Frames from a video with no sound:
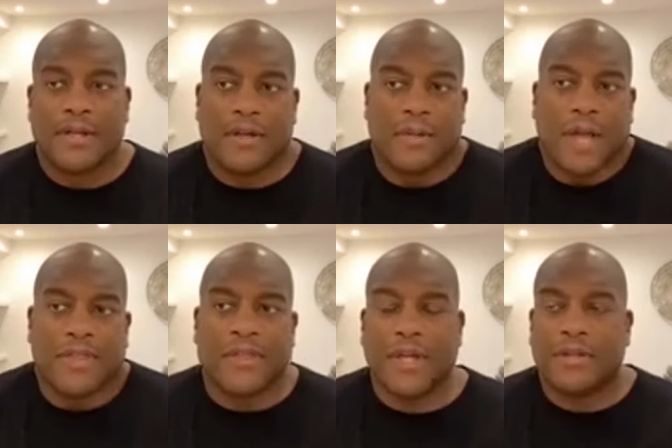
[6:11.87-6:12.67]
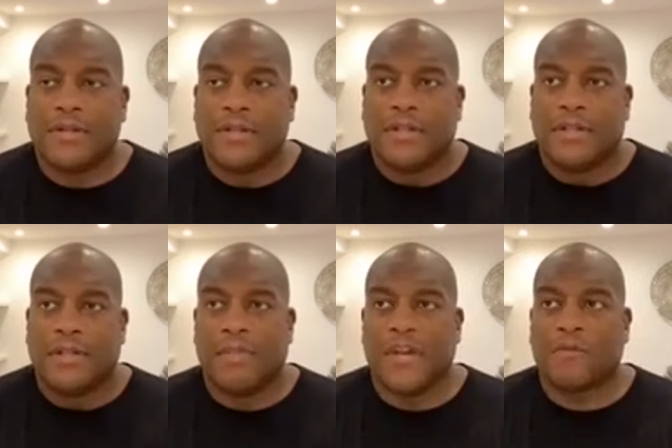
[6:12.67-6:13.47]
You know, I think
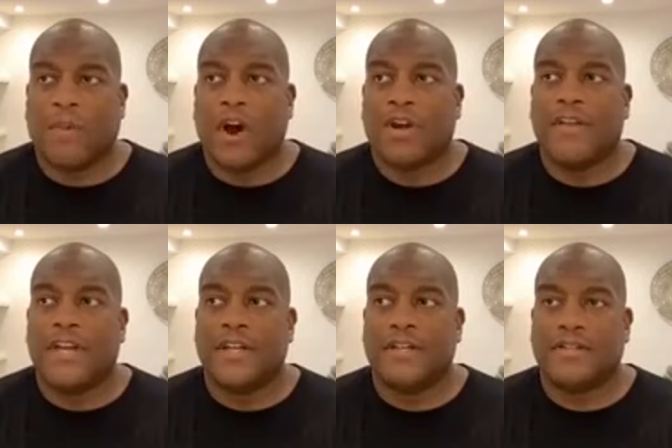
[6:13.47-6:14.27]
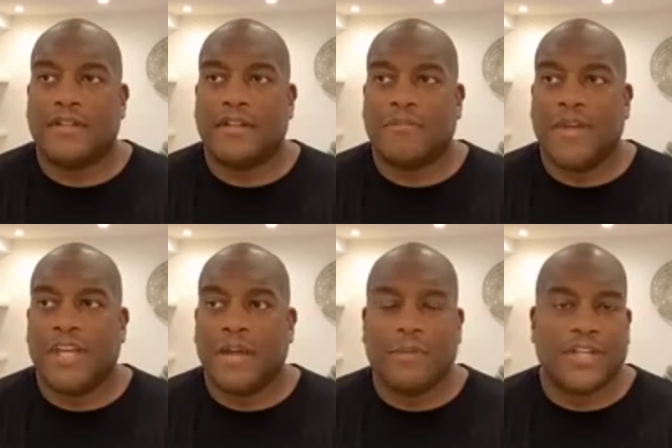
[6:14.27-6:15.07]
the best part of it is is
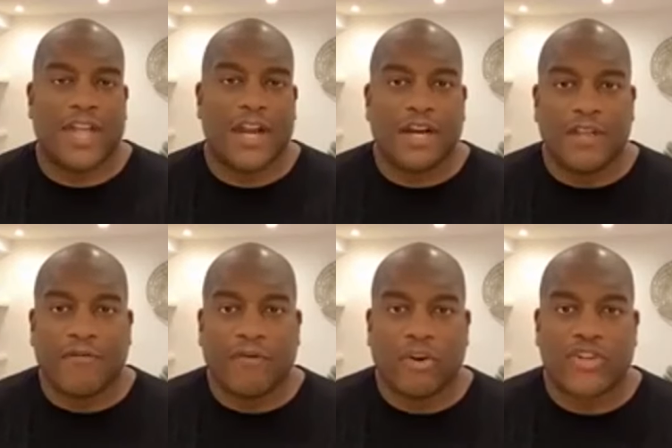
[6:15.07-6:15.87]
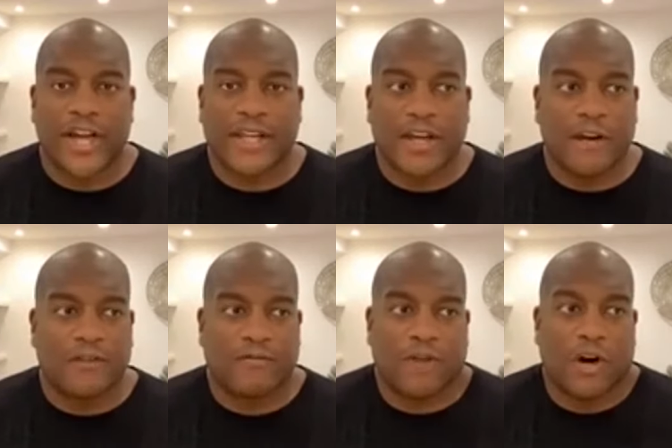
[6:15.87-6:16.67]
being able to get in on the forecheck, and
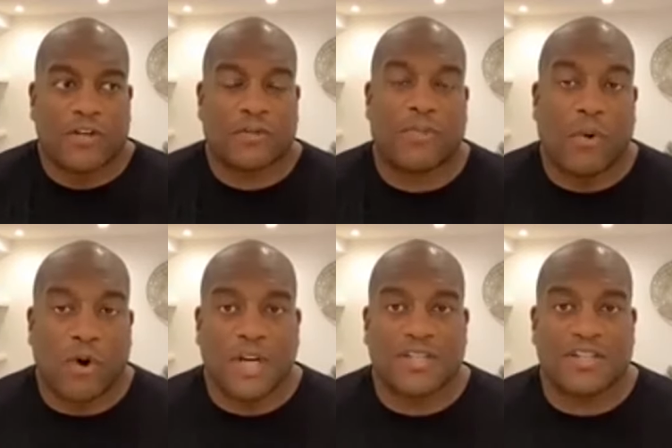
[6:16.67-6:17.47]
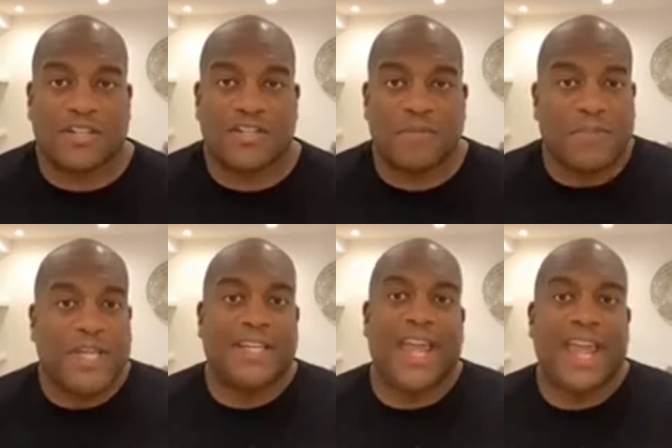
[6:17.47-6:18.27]
our our sport is such a
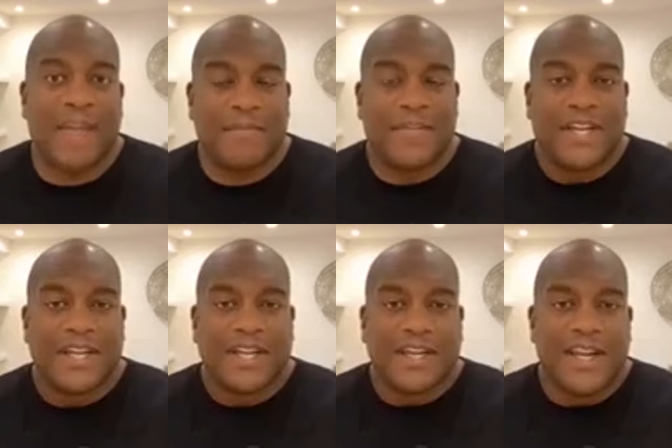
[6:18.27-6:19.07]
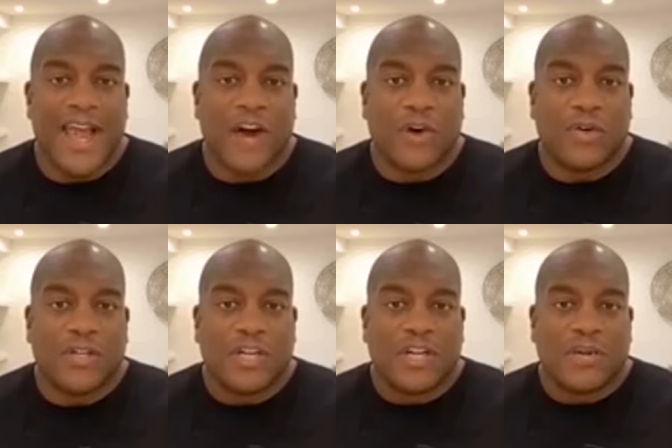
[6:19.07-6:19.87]
speed game now
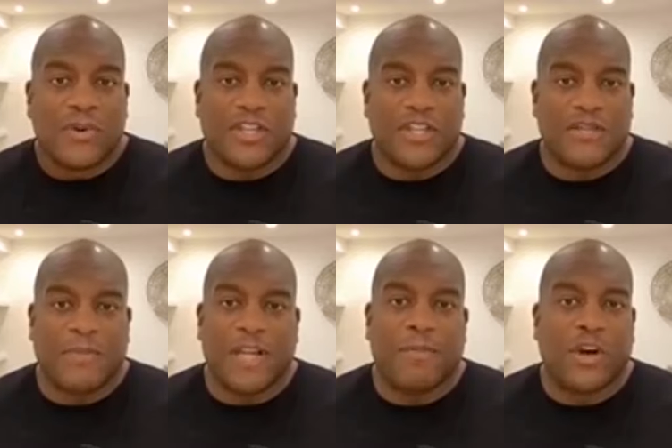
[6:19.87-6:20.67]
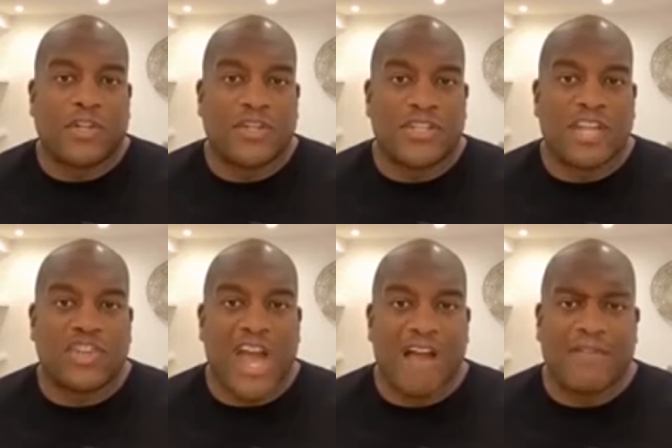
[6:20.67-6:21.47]
with these speed merchants
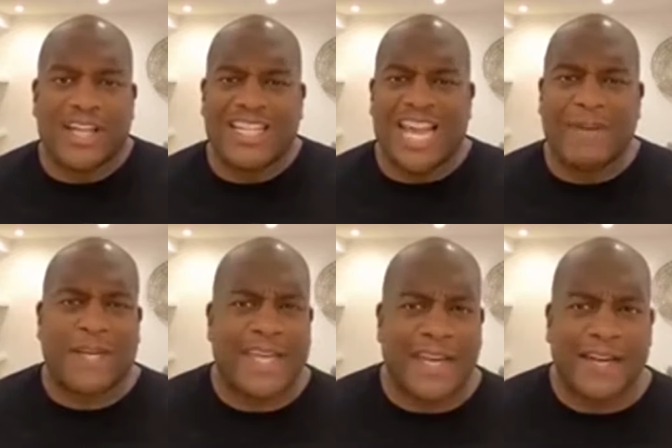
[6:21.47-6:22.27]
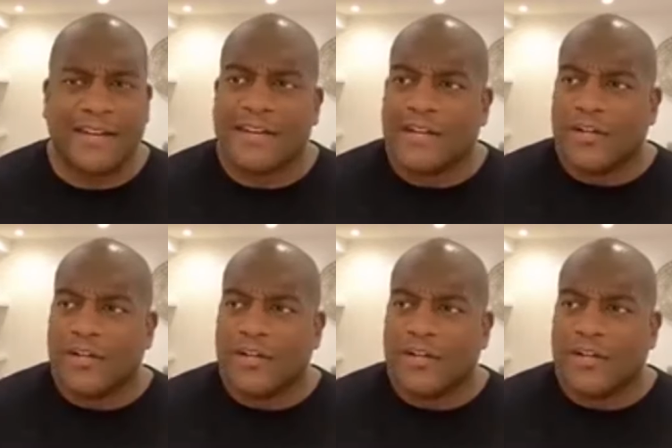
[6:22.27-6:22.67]
that you have, like Nate MacKinnon,